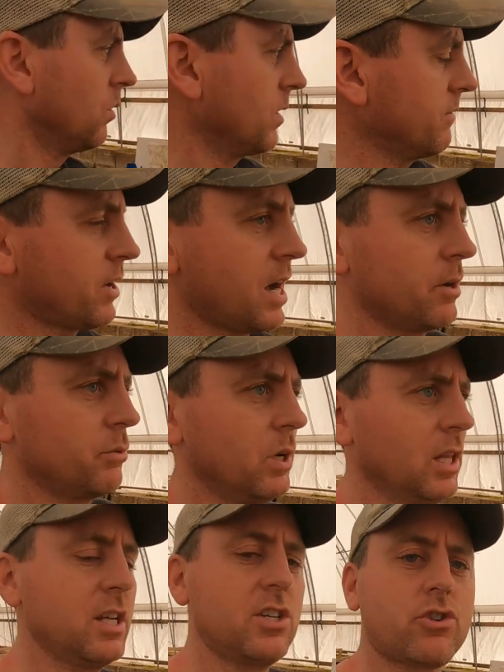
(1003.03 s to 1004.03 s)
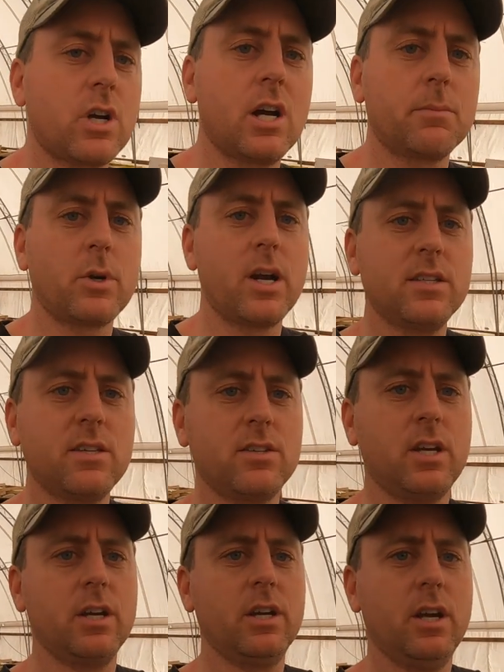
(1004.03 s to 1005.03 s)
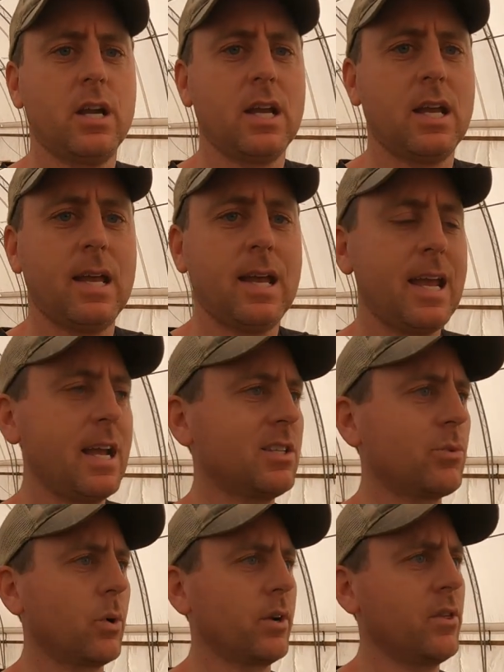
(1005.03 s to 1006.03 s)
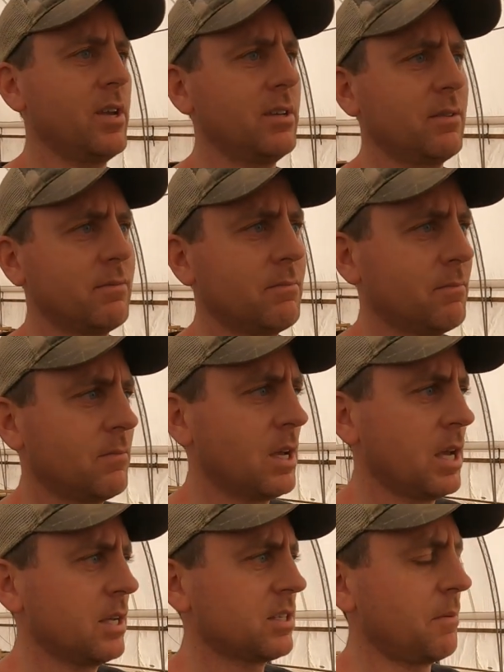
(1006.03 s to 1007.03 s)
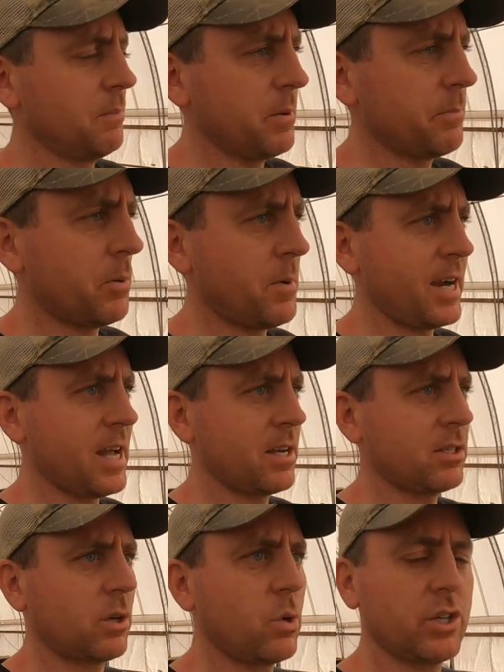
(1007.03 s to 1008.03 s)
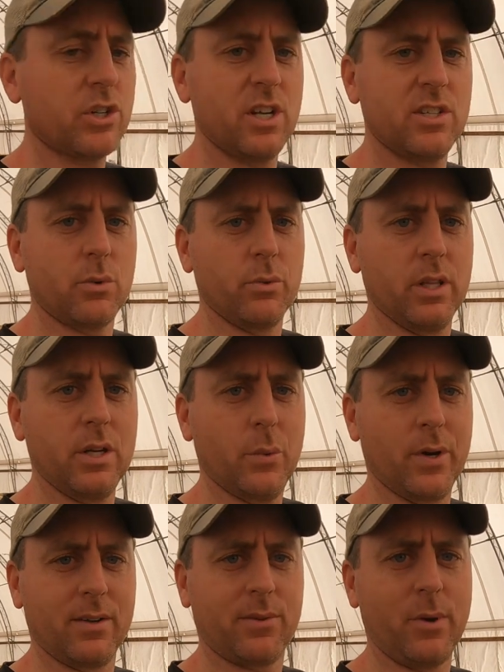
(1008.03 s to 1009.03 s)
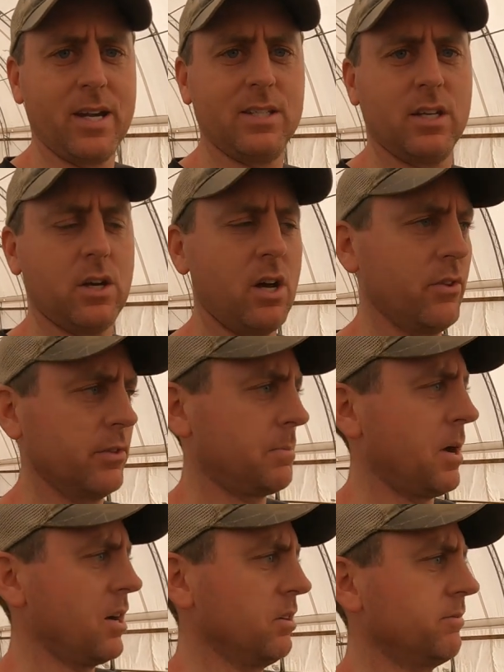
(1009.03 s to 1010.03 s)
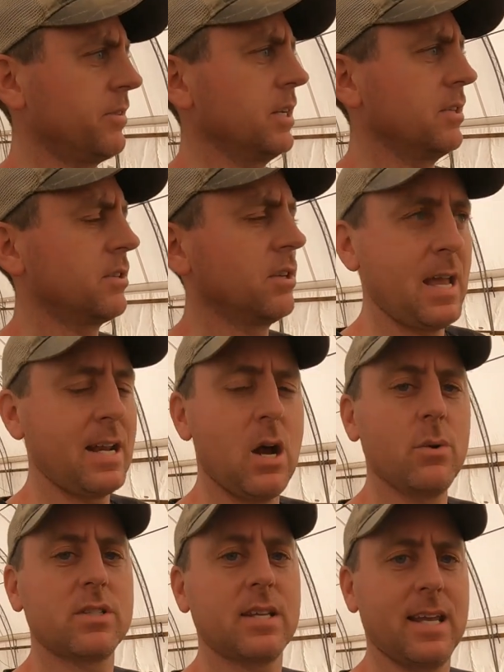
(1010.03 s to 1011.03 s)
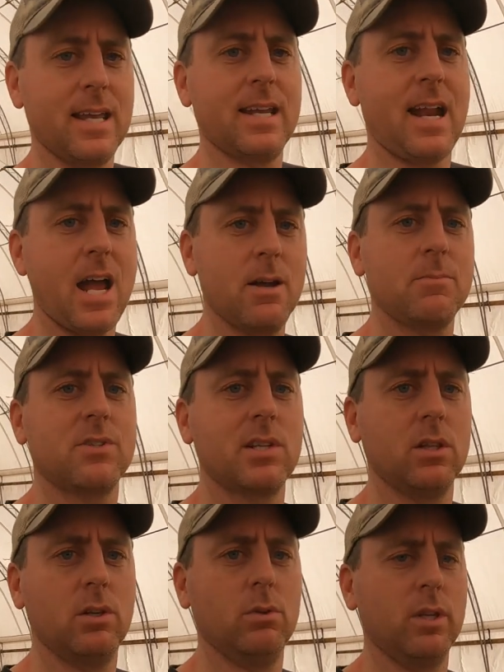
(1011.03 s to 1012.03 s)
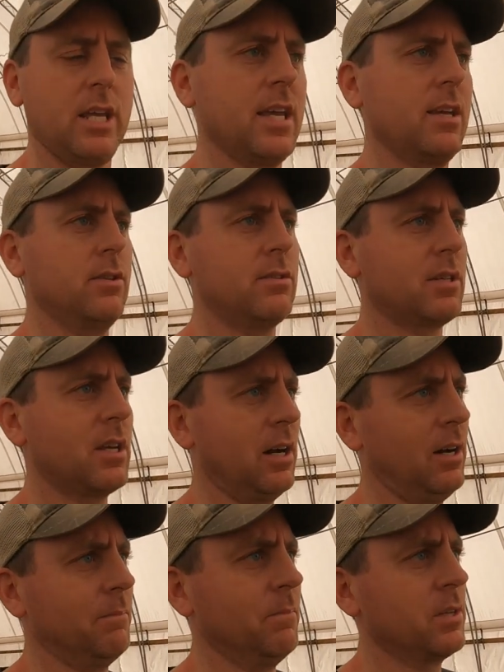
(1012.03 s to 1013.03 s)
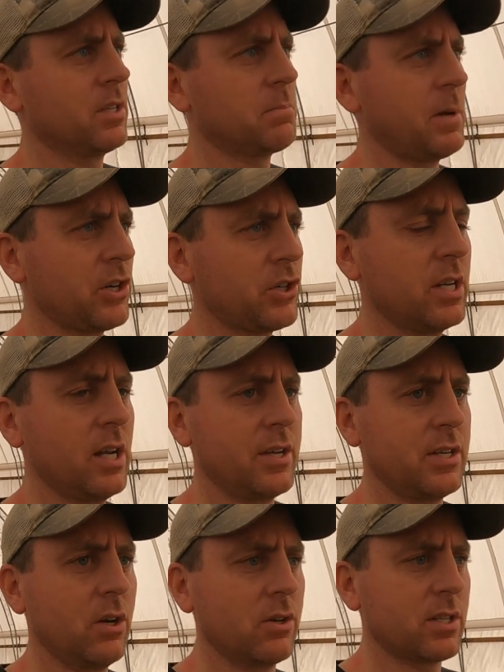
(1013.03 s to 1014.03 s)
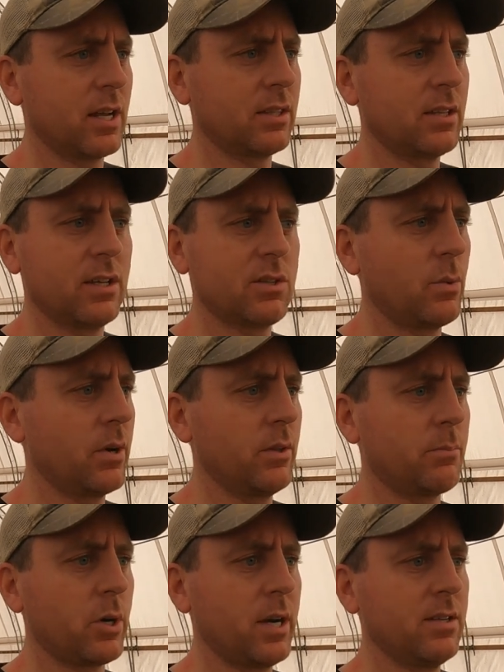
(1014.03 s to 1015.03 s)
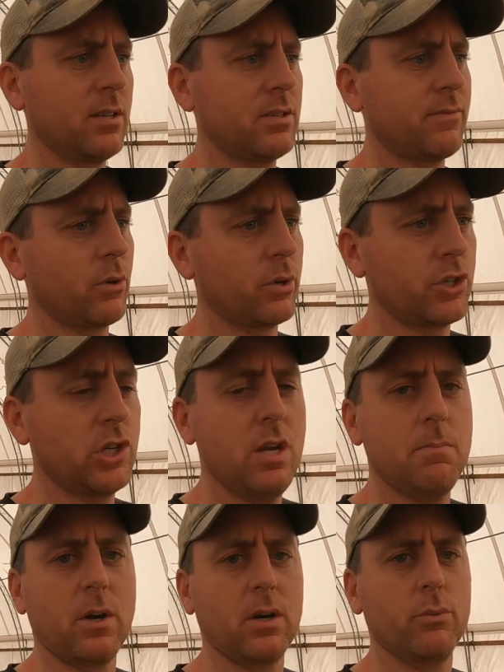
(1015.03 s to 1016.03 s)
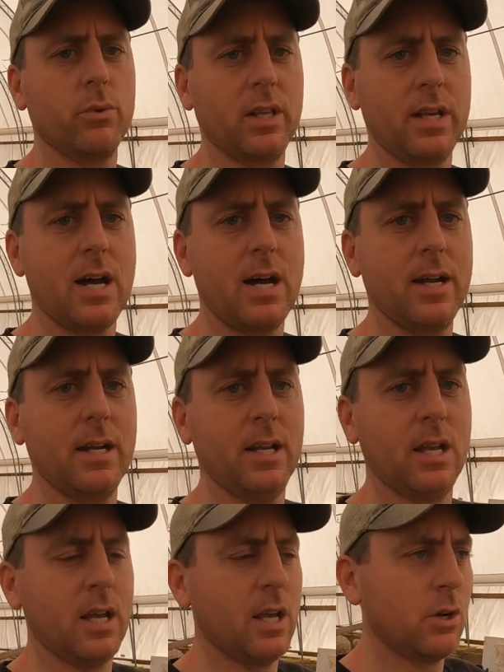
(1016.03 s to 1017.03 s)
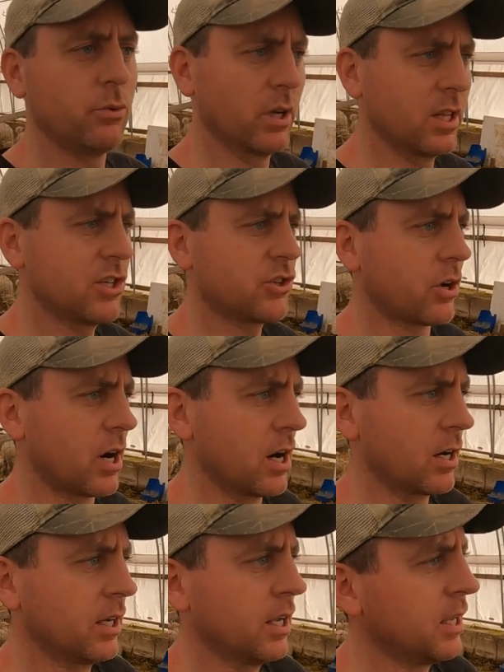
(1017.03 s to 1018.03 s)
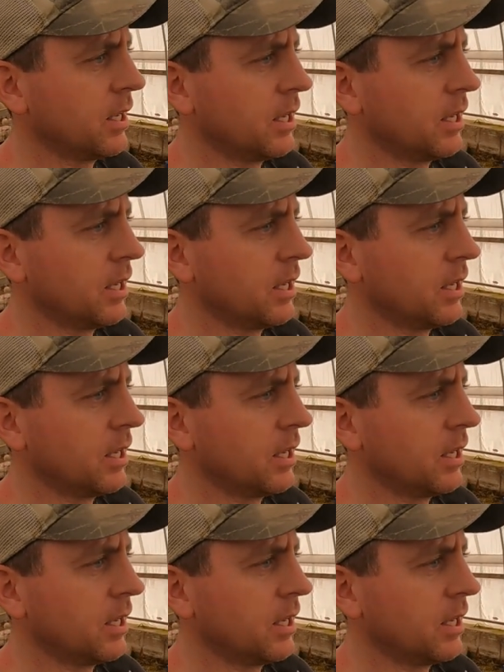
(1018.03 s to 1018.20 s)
we've got really strong prices here. It's worth it. Some people might ask the question, is it really worth raising all those bottle feeds? And I would say it absolutely is, um, especially on years like this where the prices for sheep are really high, really strong.